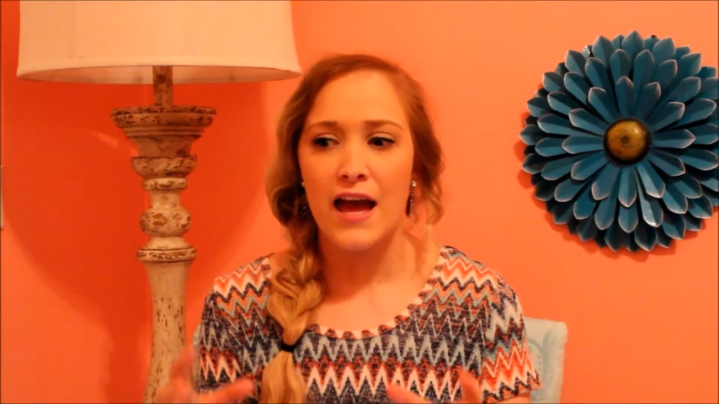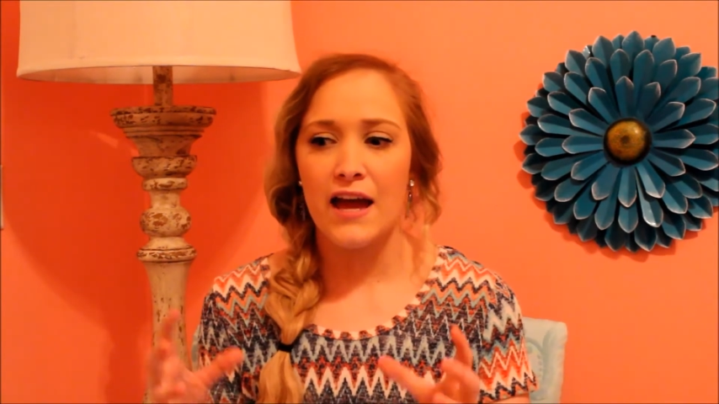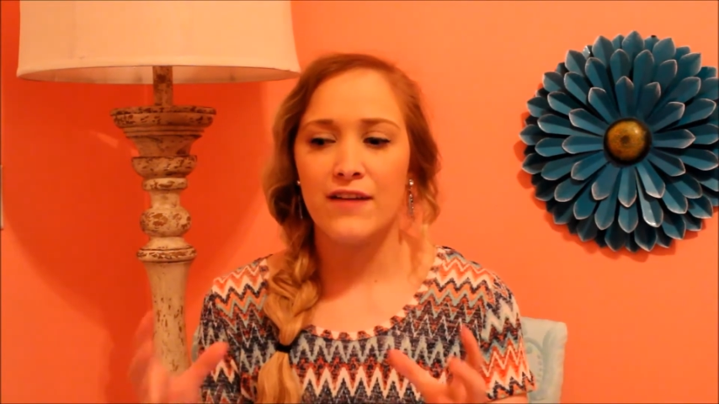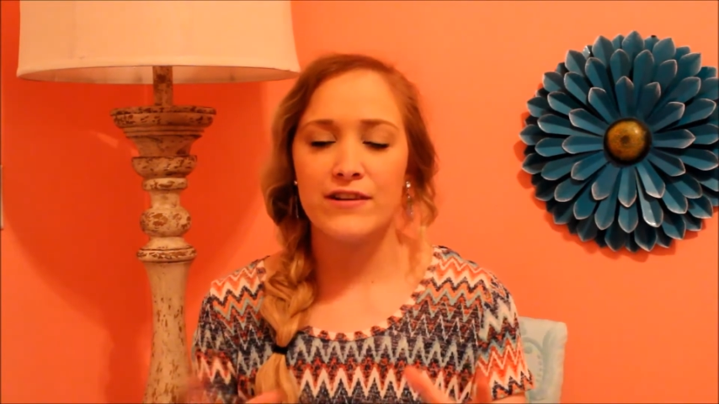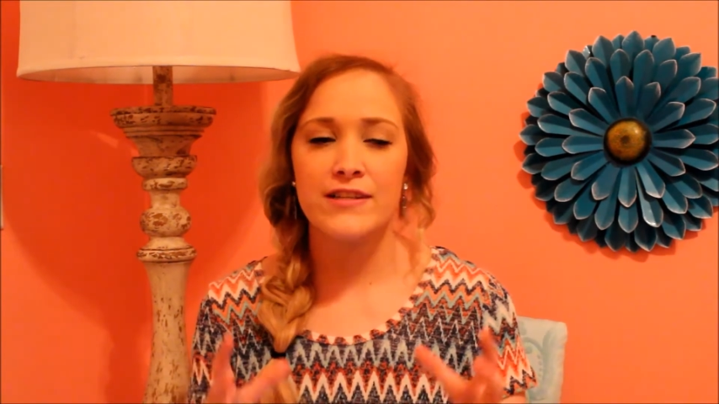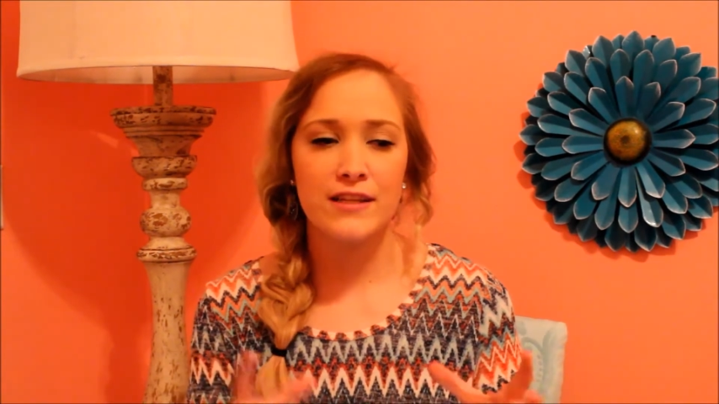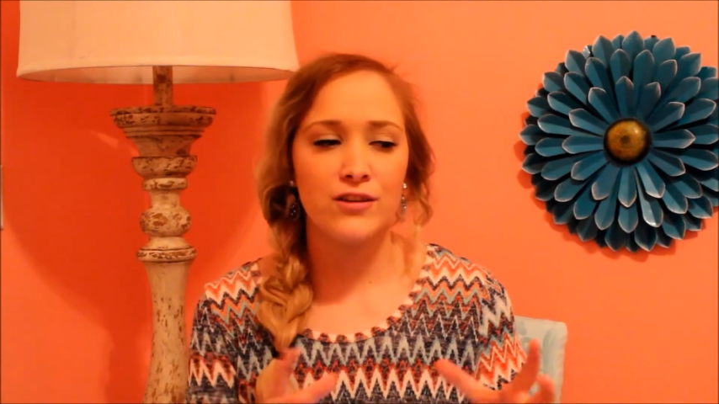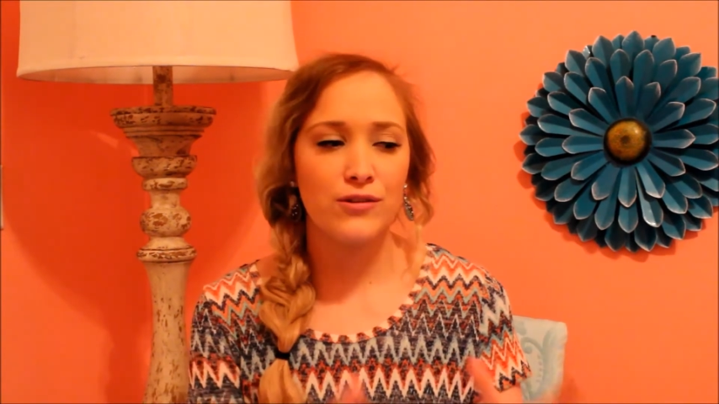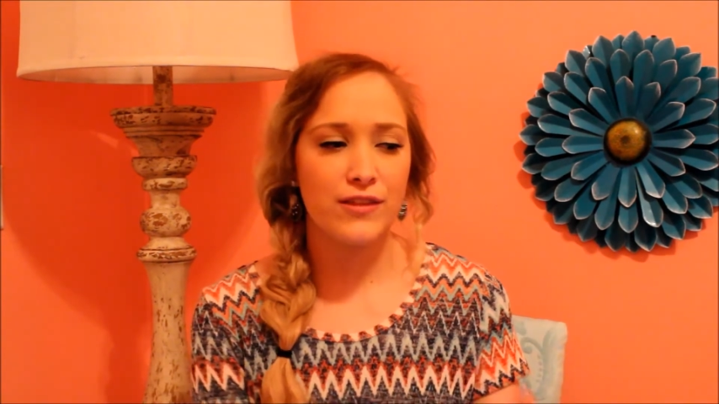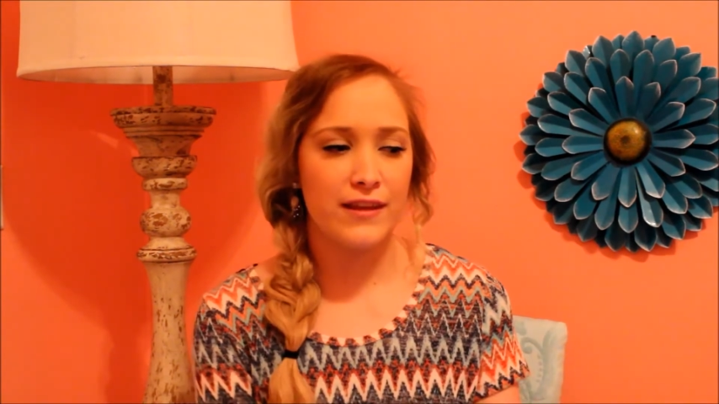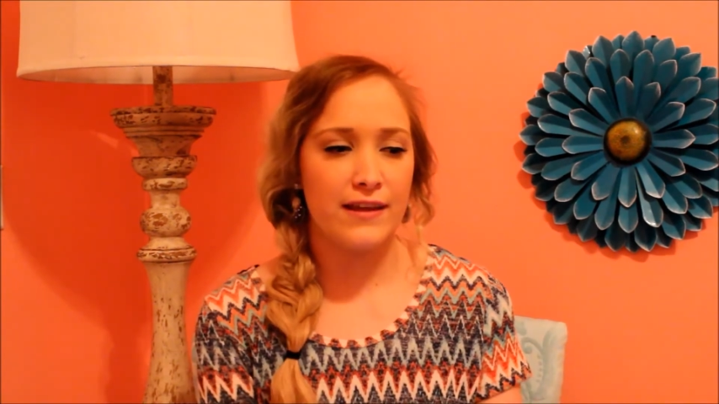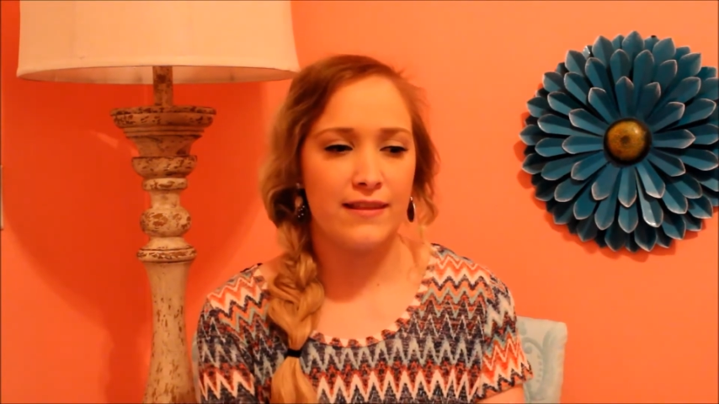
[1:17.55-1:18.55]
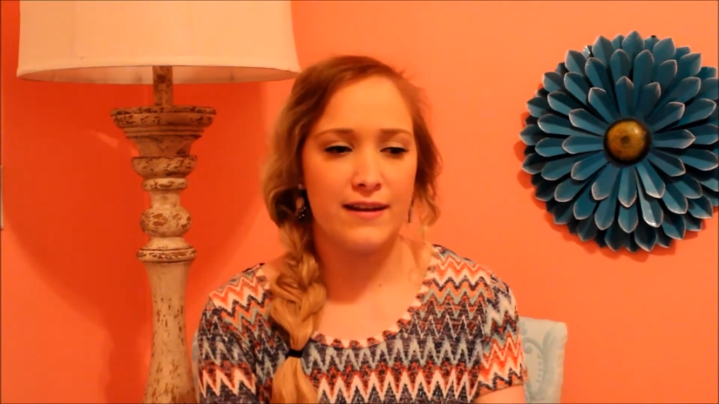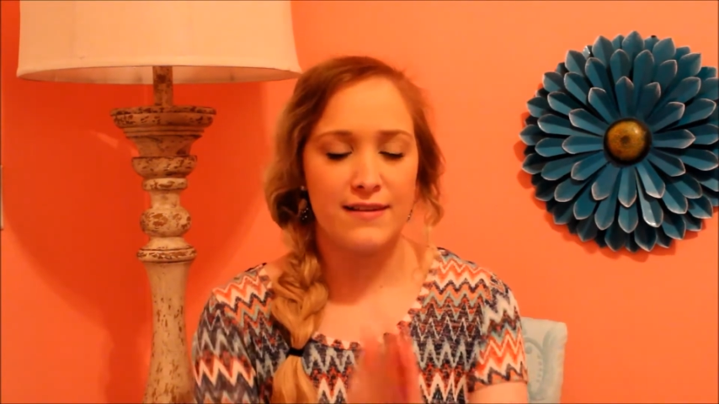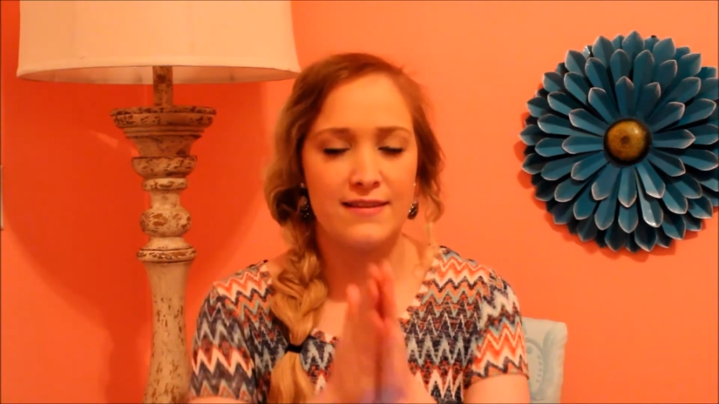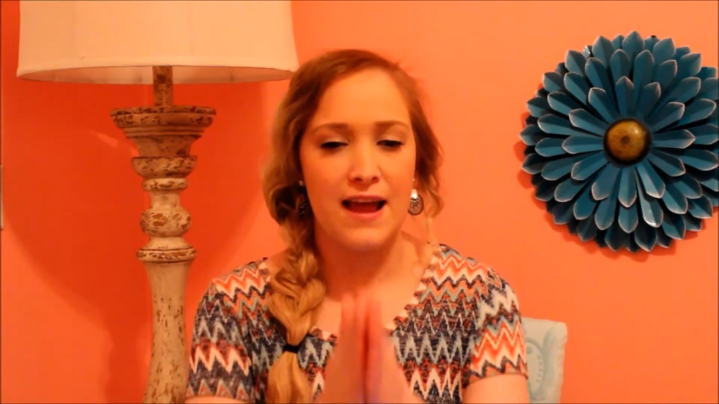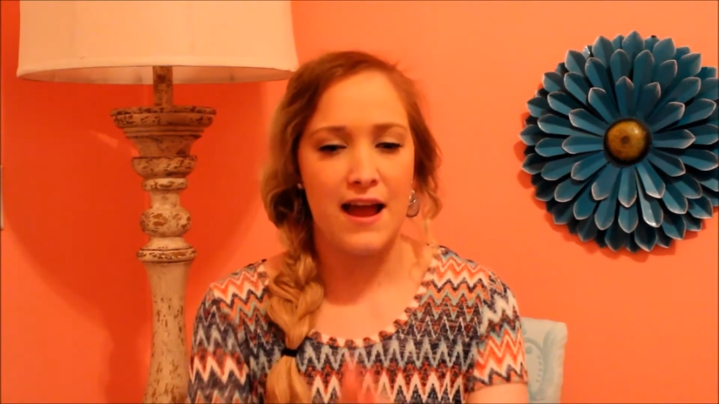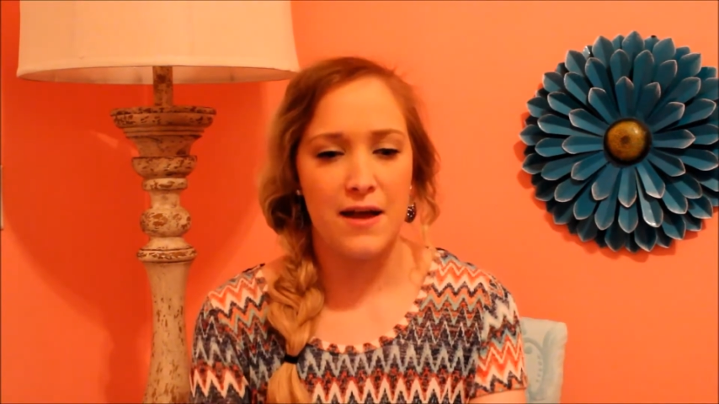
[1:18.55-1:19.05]
Every single thing that
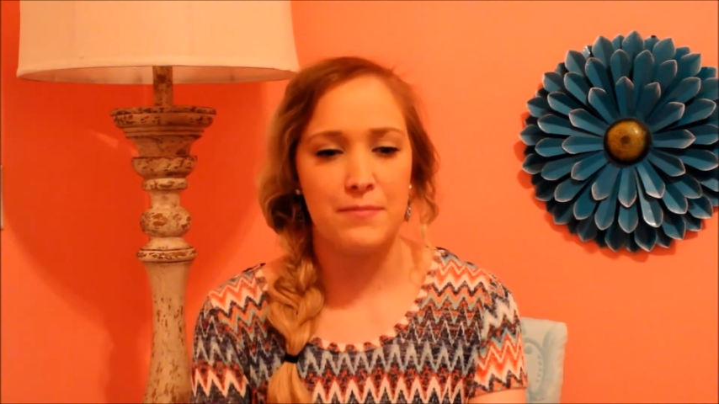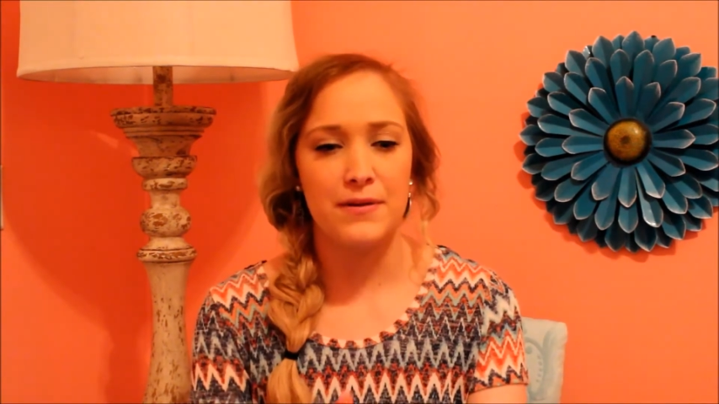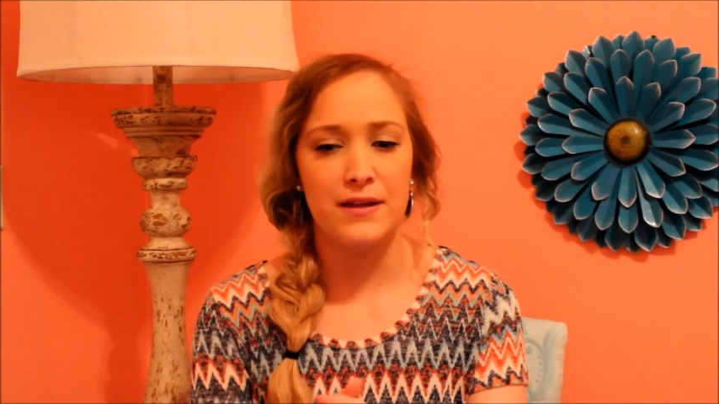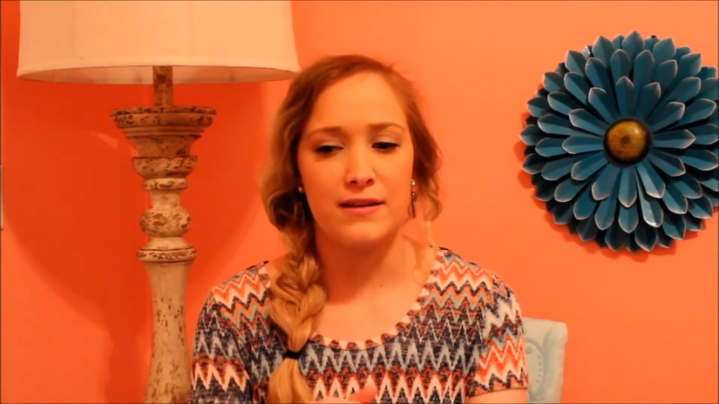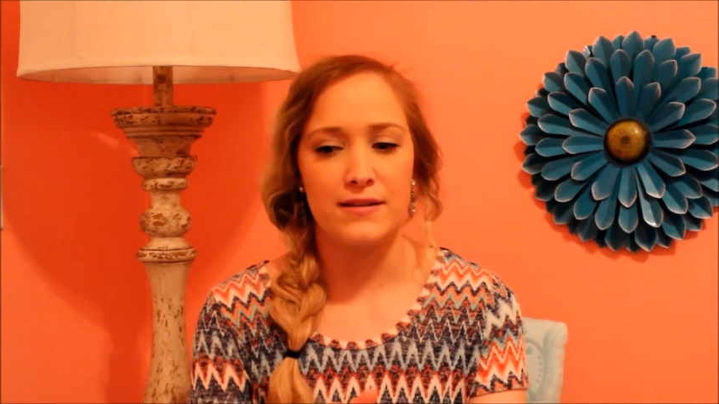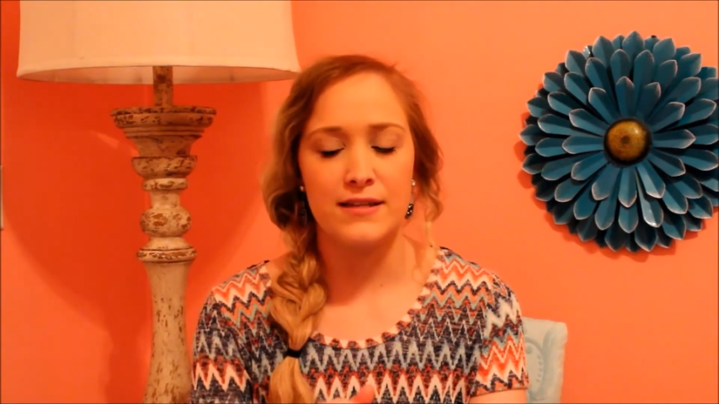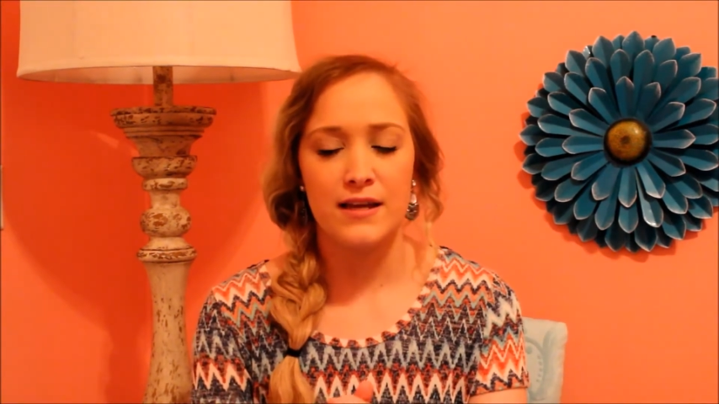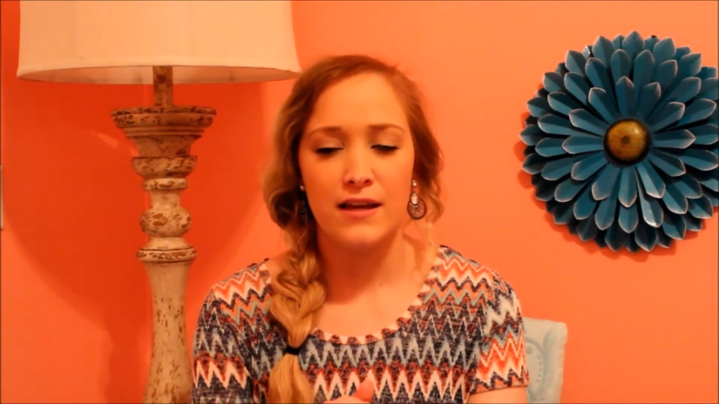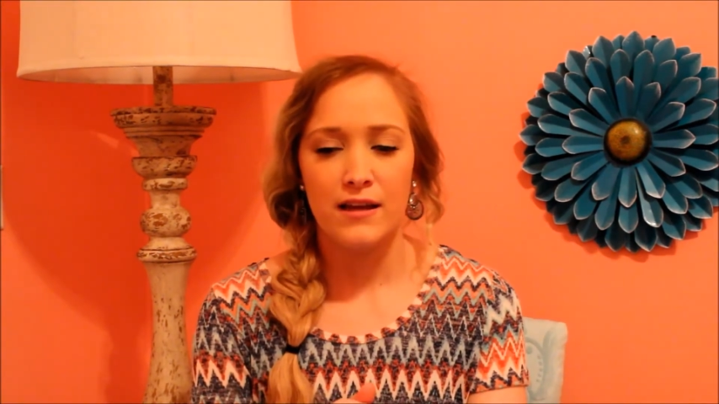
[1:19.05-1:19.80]
has happened,